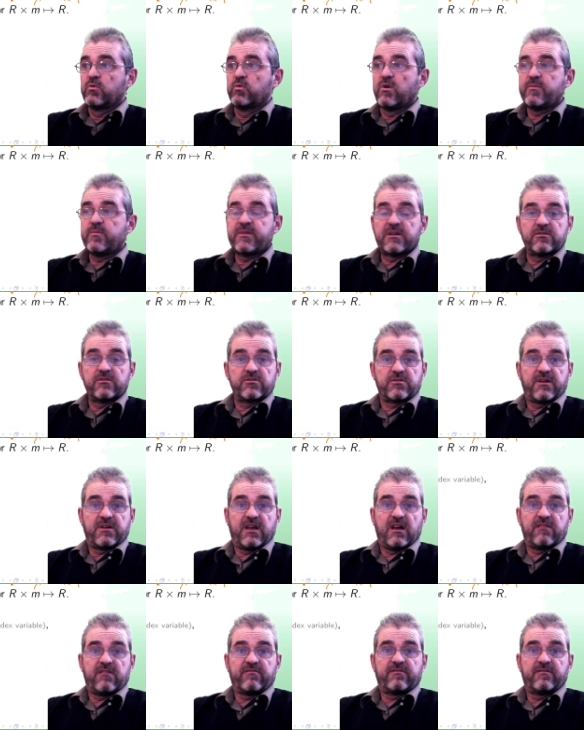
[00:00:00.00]
We may also
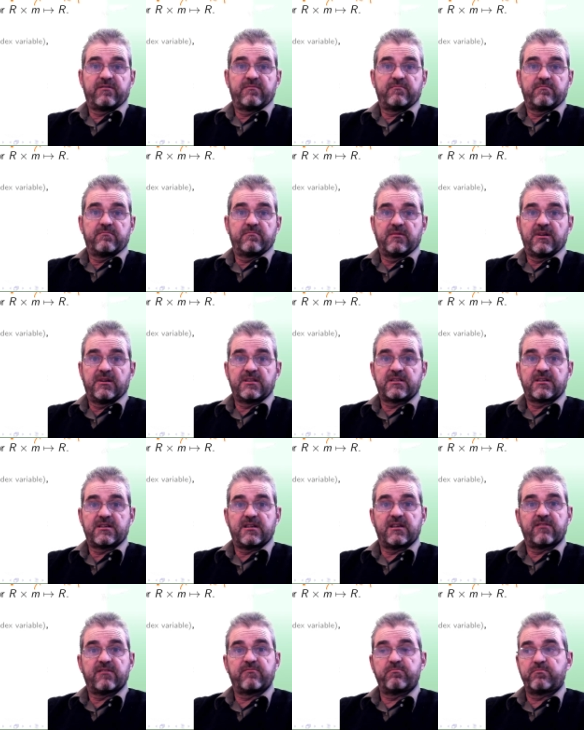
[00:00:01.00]
have, let's
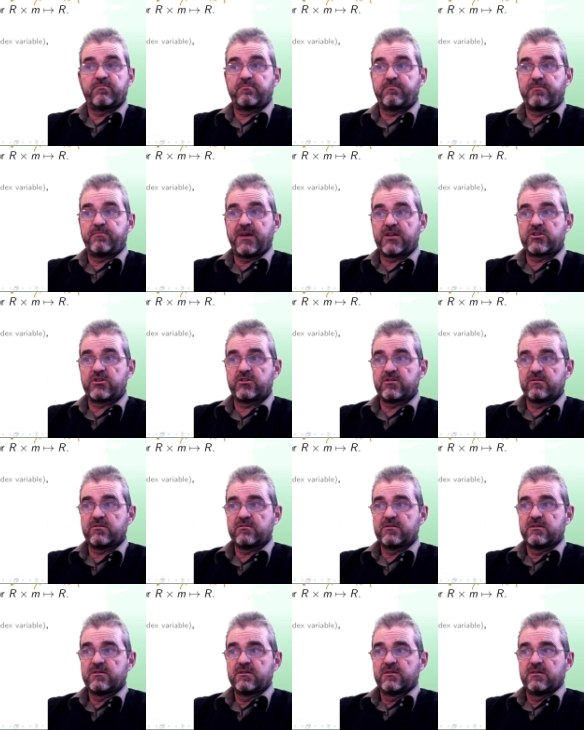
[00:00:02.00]
say, a
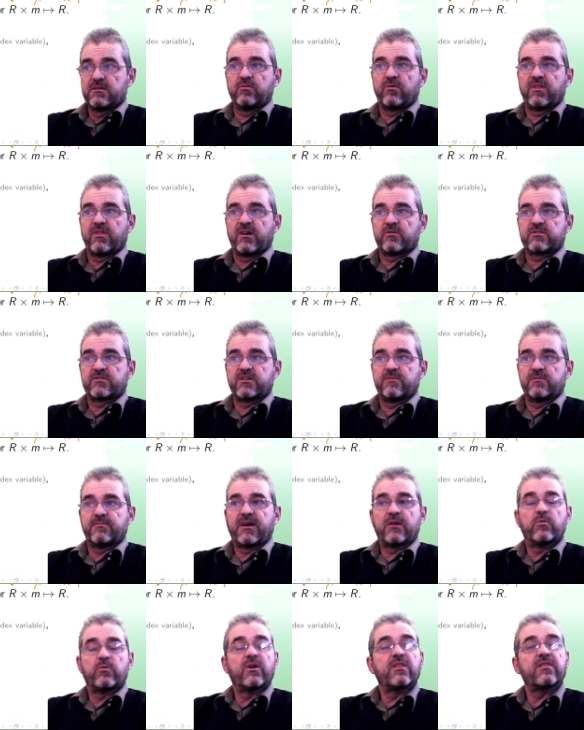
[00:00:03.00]
picture, 2000
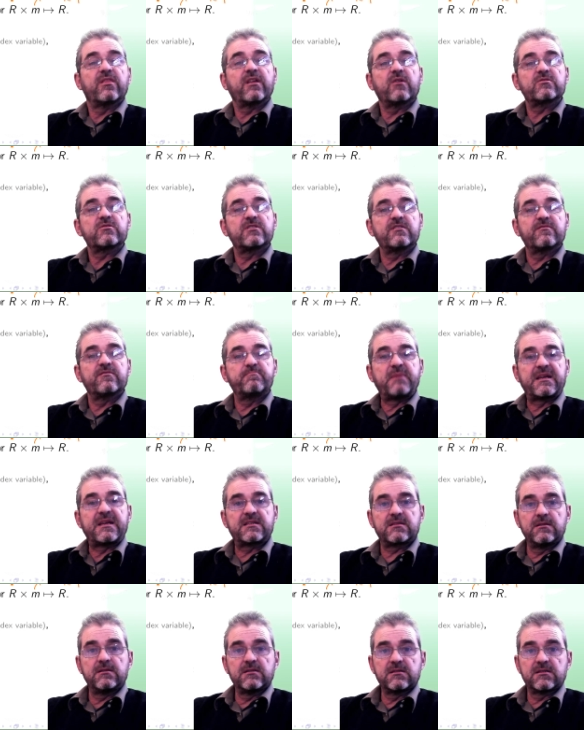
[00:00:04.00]
by 1000
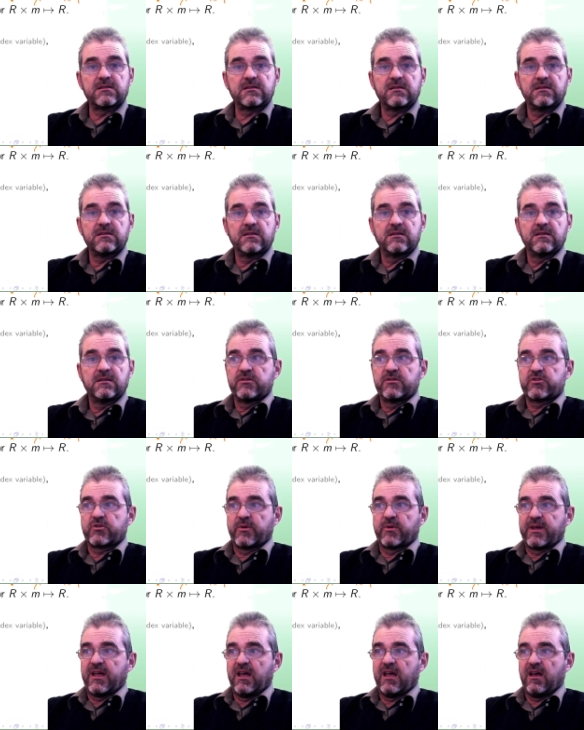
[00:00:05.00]
pixels.
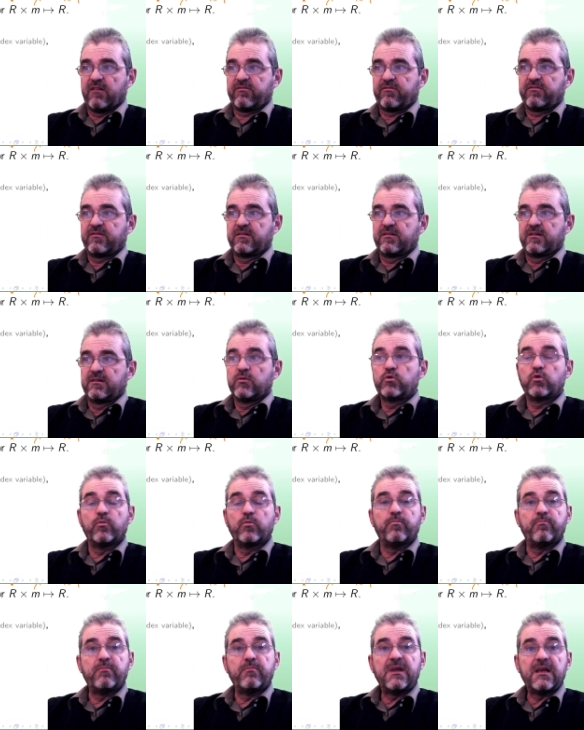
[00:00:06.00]
So I have 2
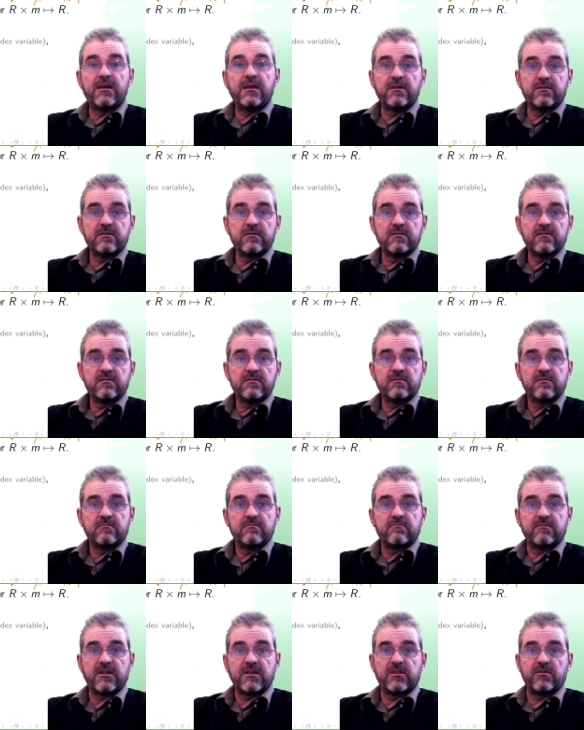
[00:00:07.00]
million
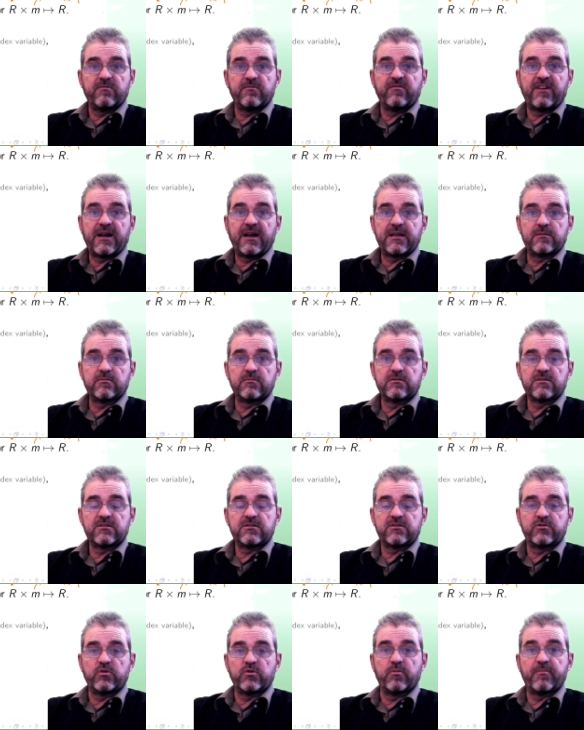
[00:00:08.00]
random
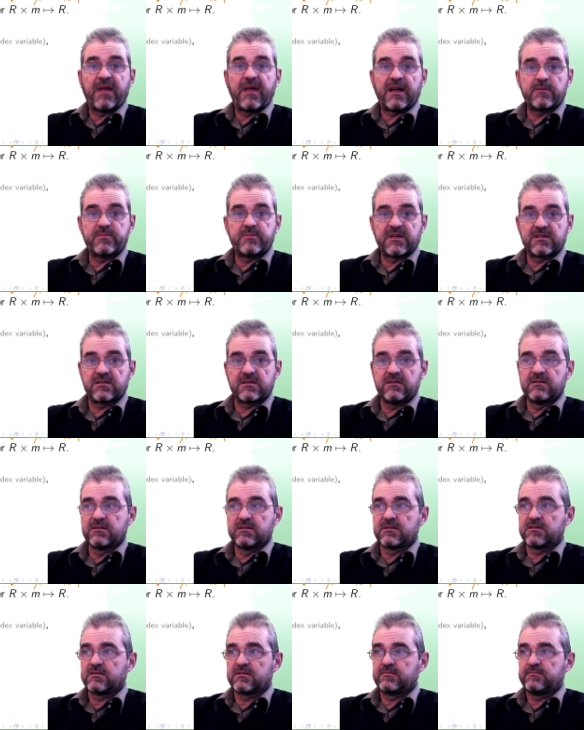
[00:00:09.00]
variables, 2
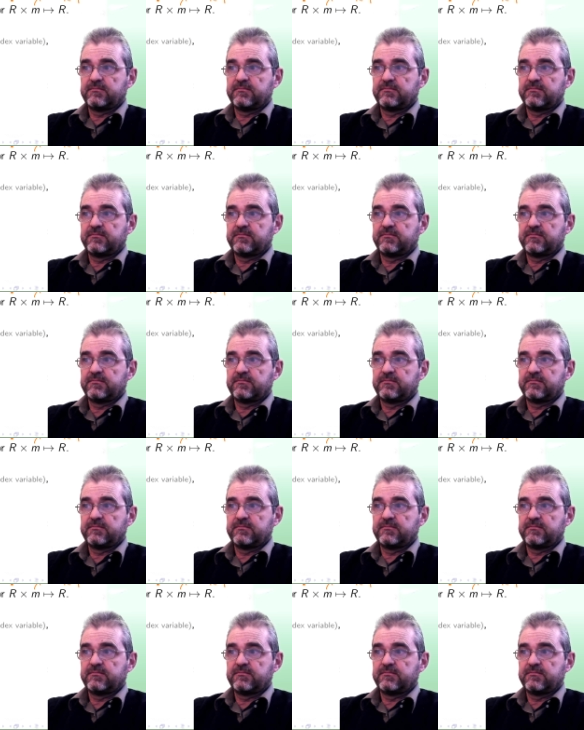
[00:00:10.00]
megapixels,